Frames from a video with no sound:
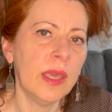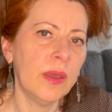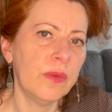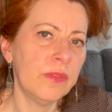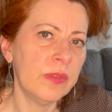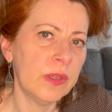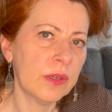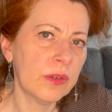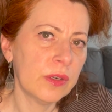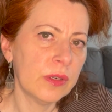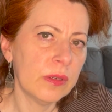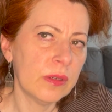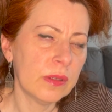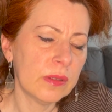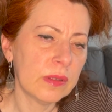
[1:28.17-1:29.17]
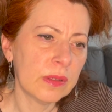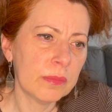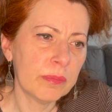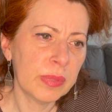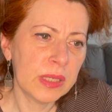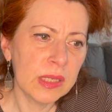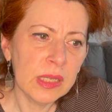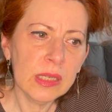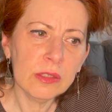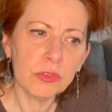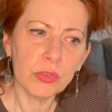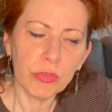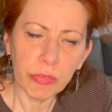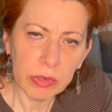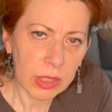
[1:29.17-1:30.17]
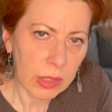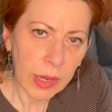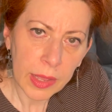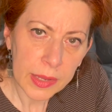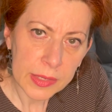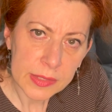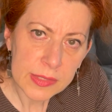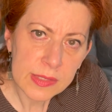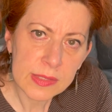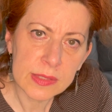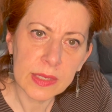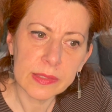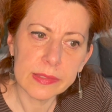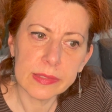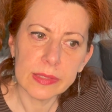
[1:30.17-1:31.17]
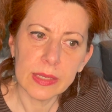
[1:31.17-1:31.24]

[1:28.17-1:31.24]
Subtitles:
we are beginning to realize that